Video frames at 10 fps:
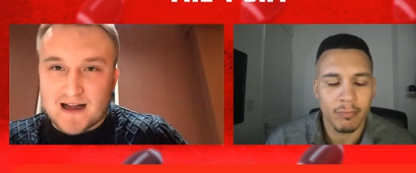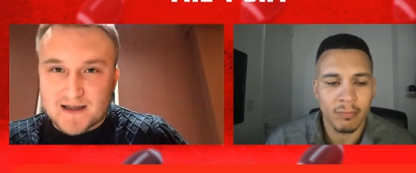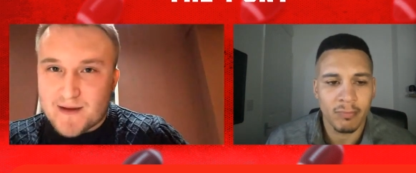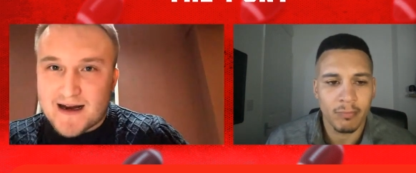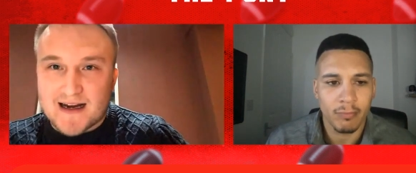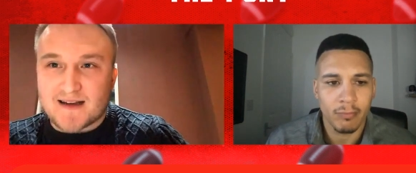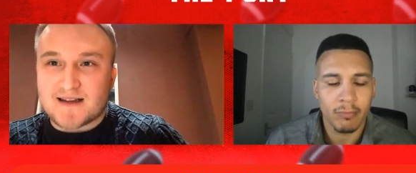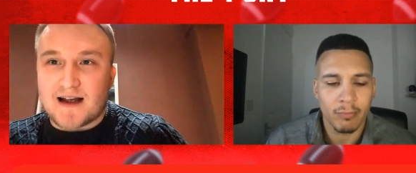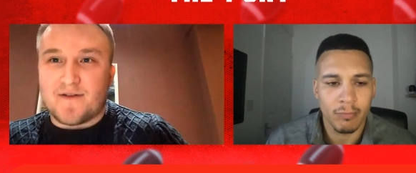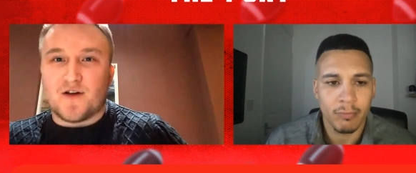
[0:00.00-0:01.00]
Speaker 1: Let's make it
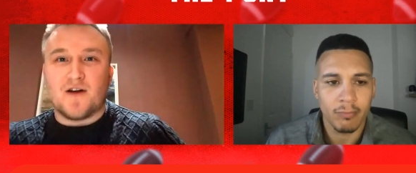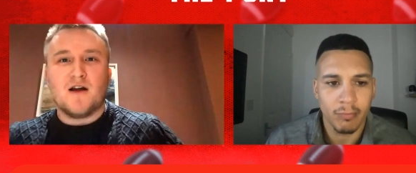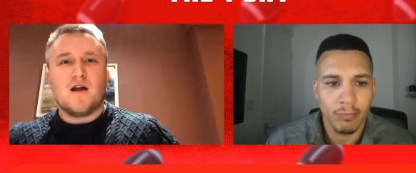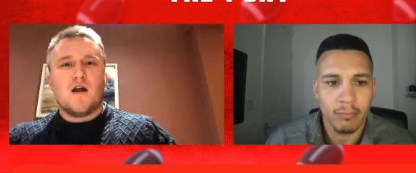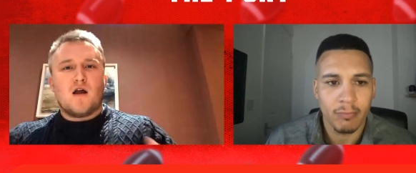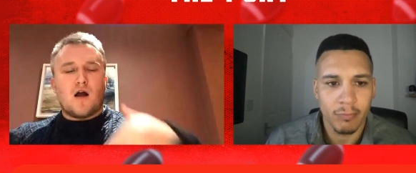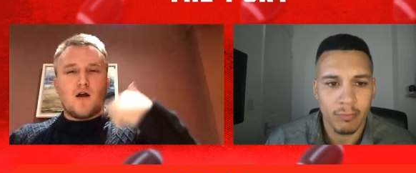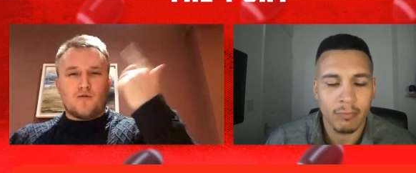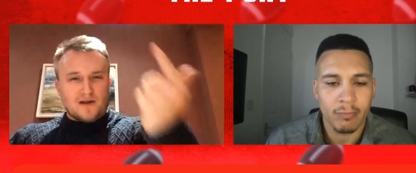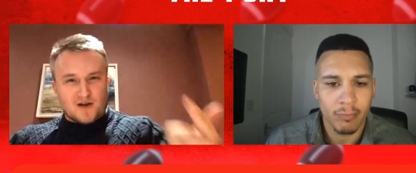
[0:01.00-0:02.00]
seven.
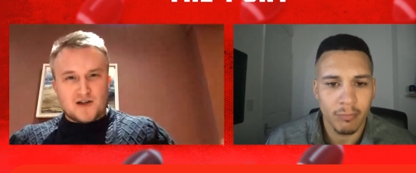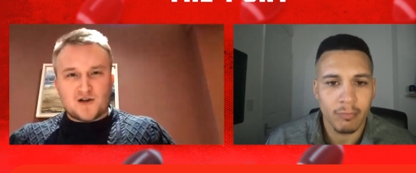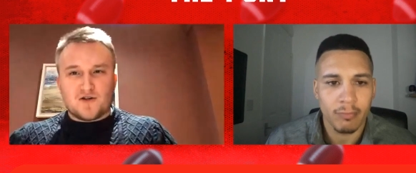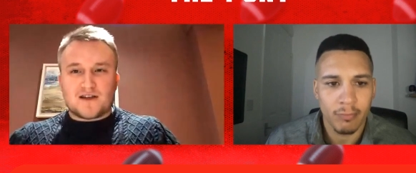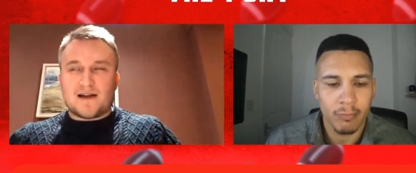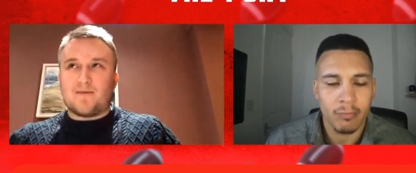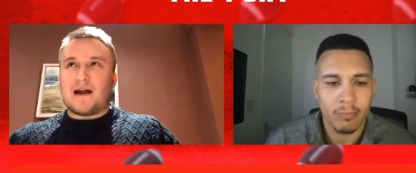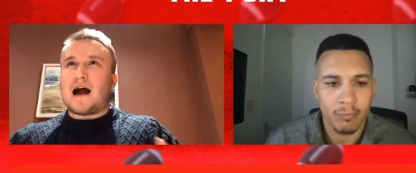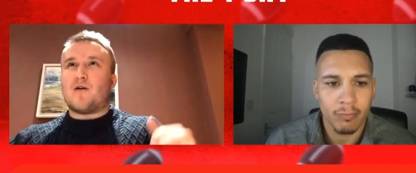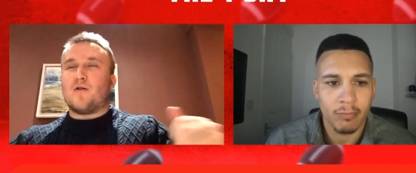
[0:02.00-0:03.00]
Uh, we discussed, didn't
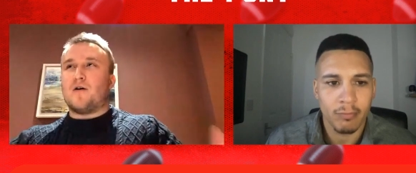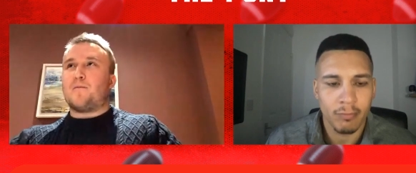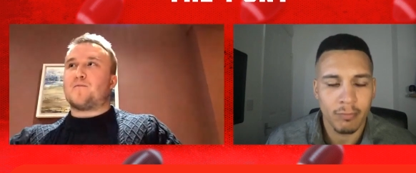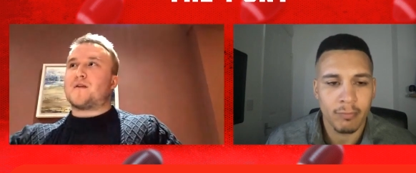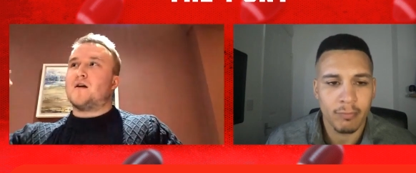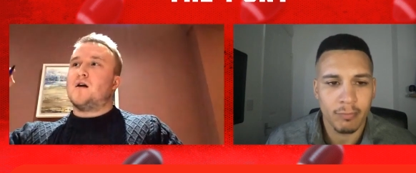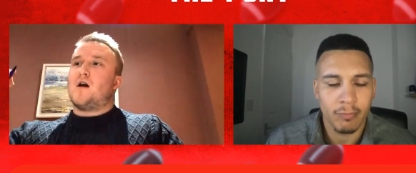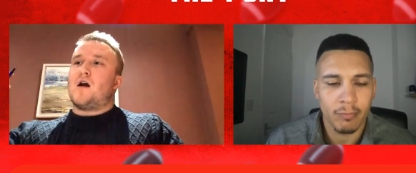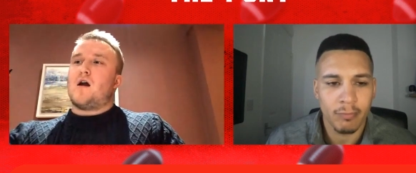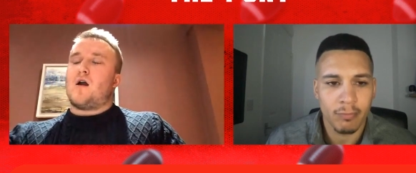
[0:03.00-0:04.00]
we? How
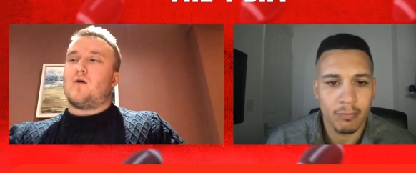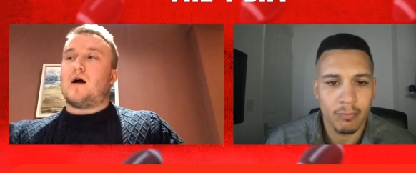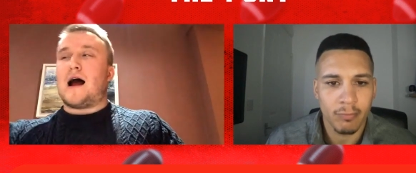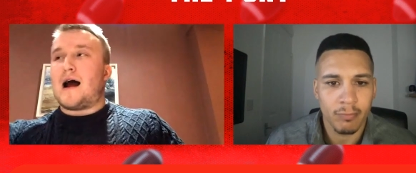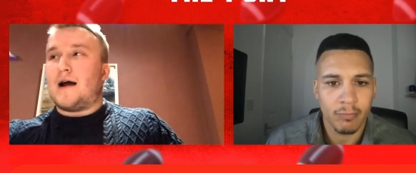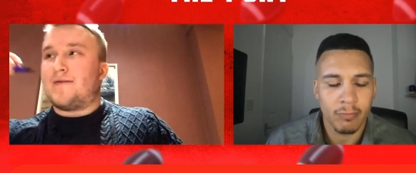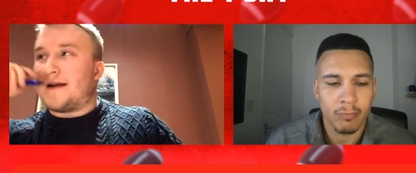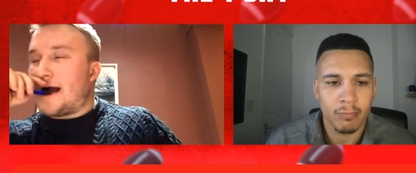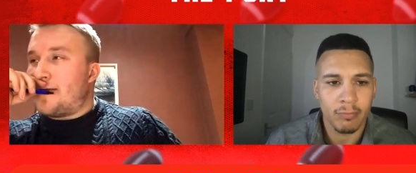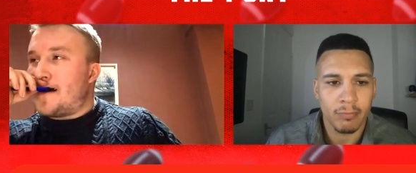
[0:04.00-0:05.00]
well, I
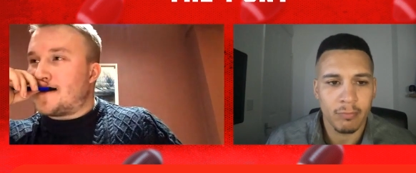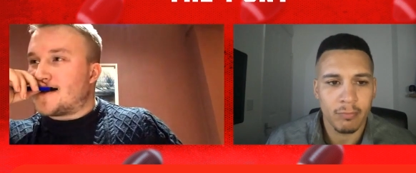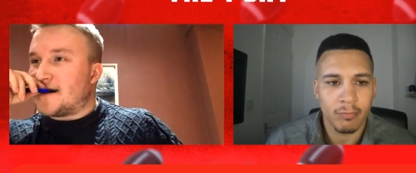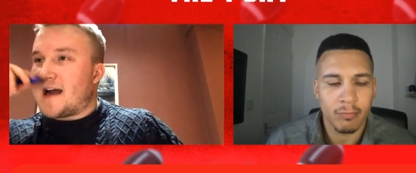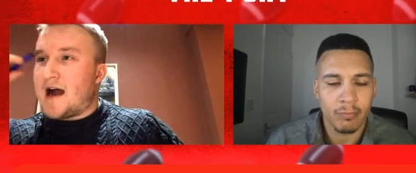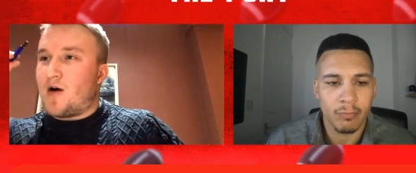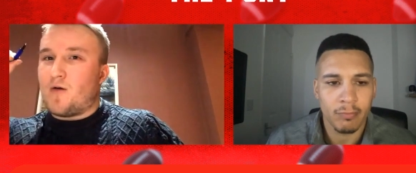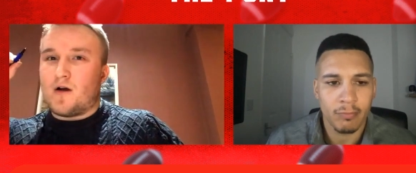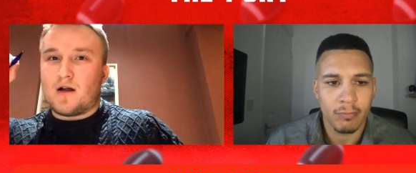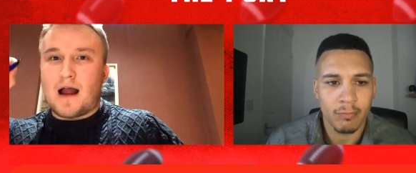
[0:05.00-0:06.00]
think I mentioned
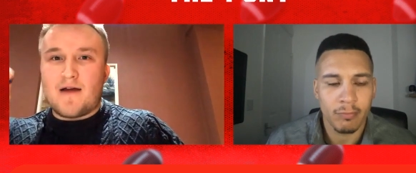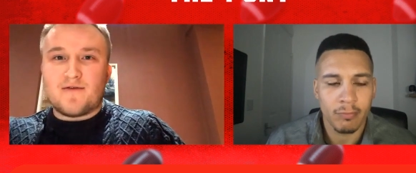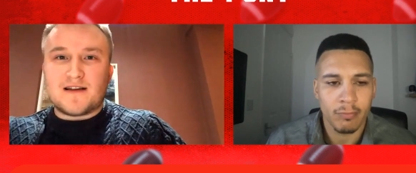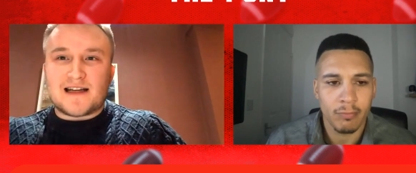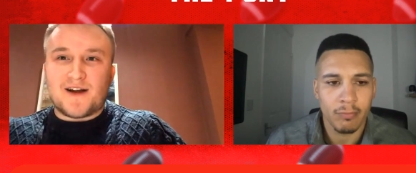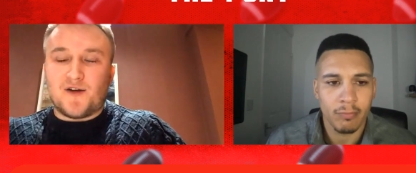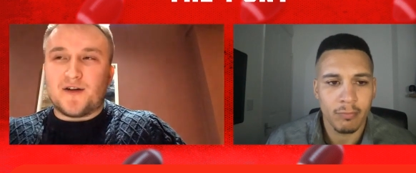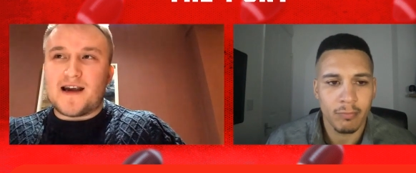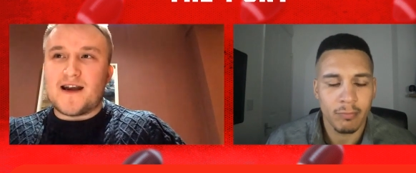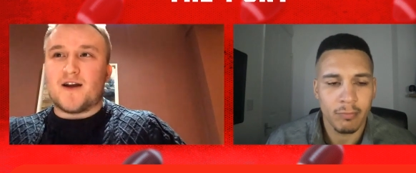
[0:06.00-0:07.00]
how every
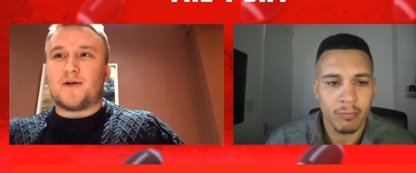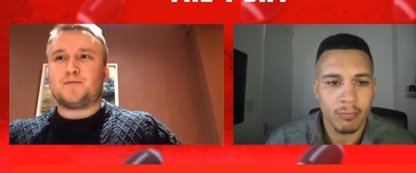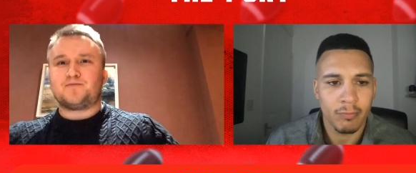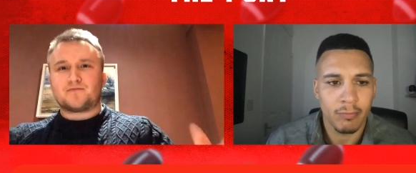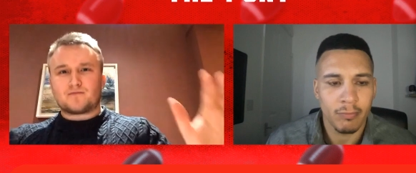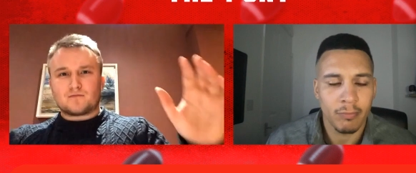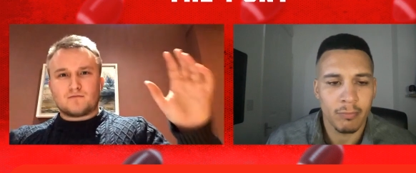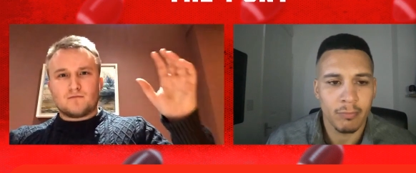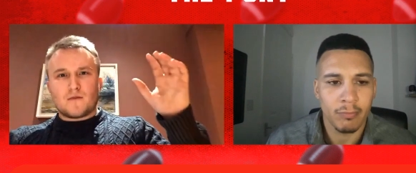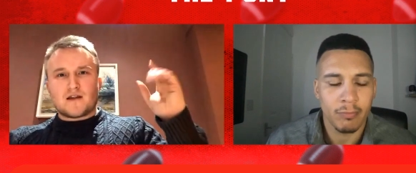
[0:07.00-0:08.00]
single year
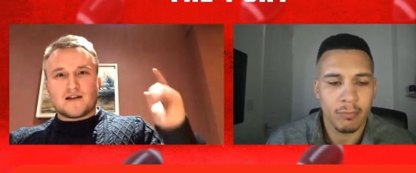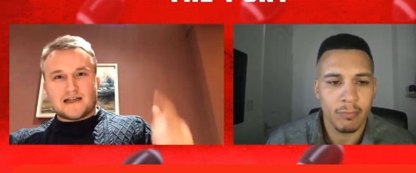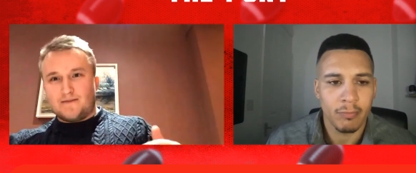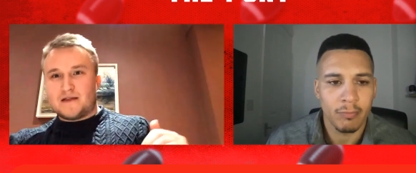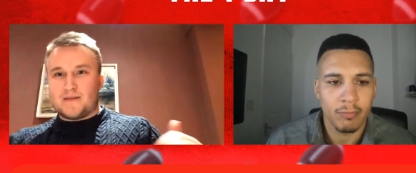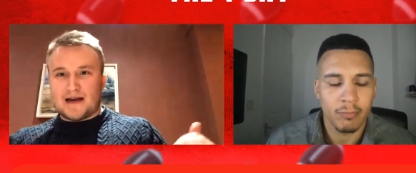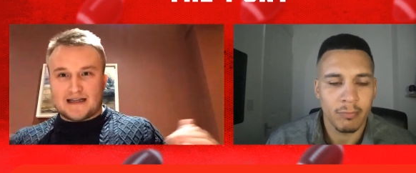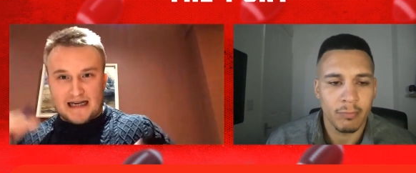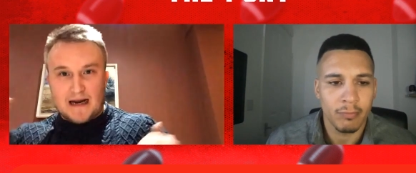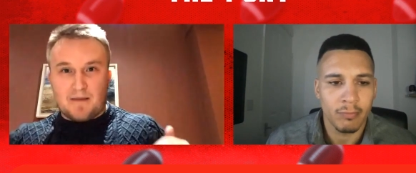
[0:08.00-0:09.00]
there seems to be a
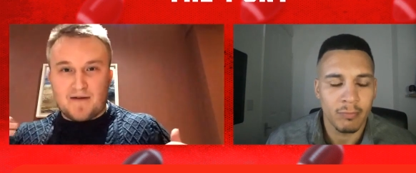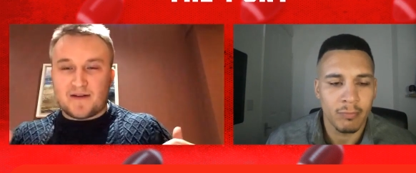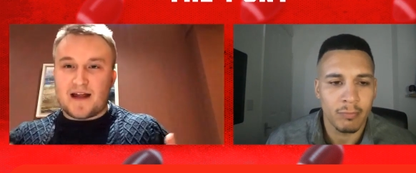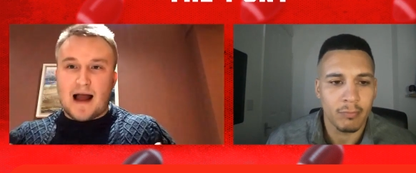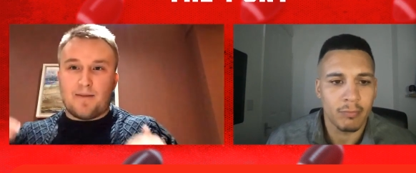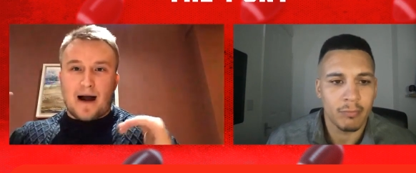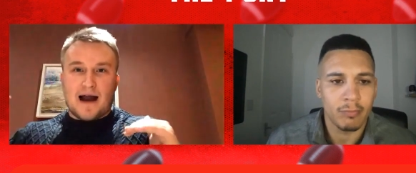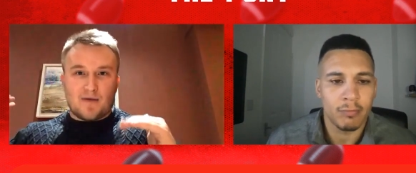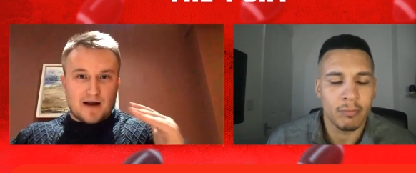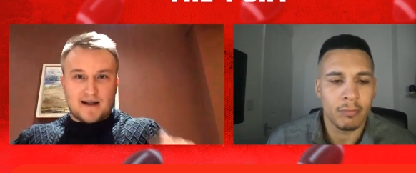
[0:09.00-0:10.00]
team after their
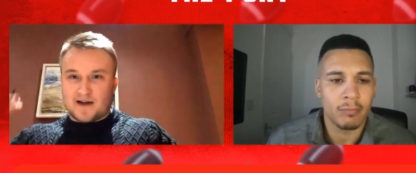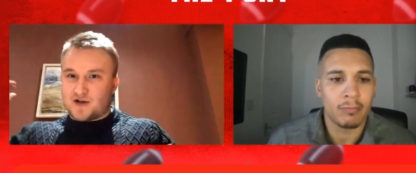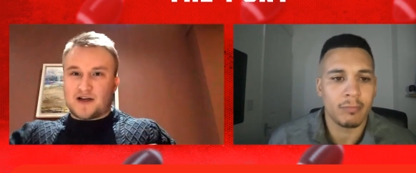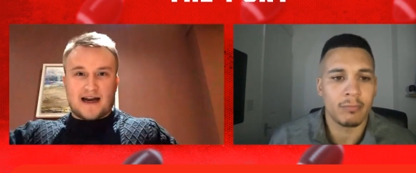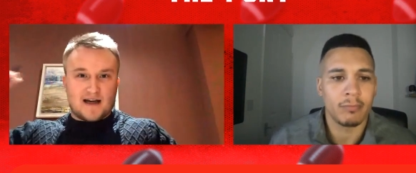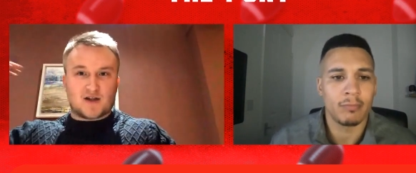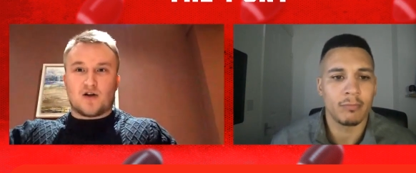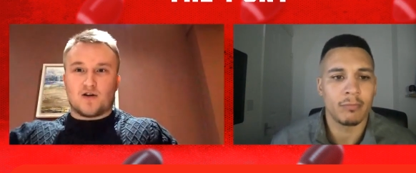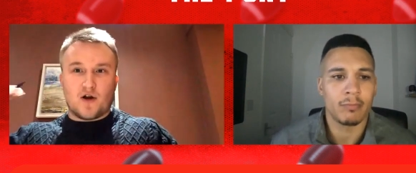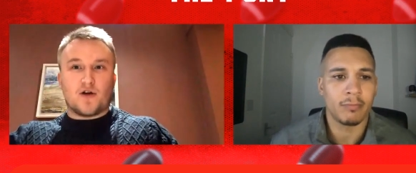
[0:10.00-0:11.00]
bye week that just kicks
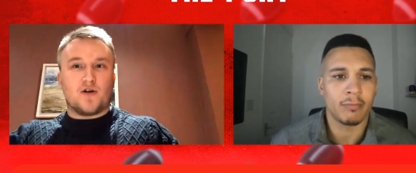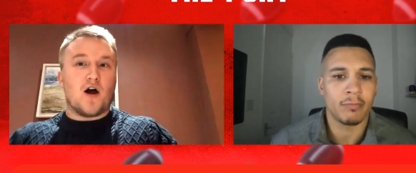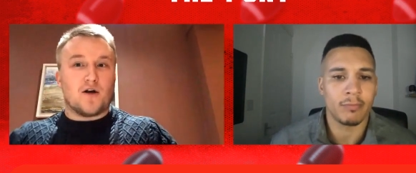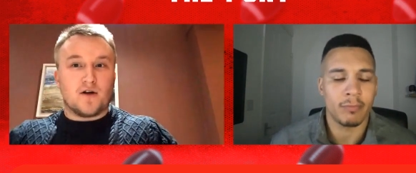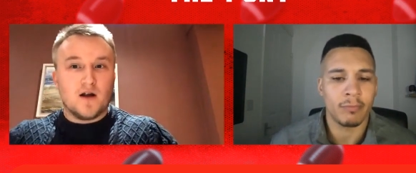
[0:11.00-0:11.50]
on and on and on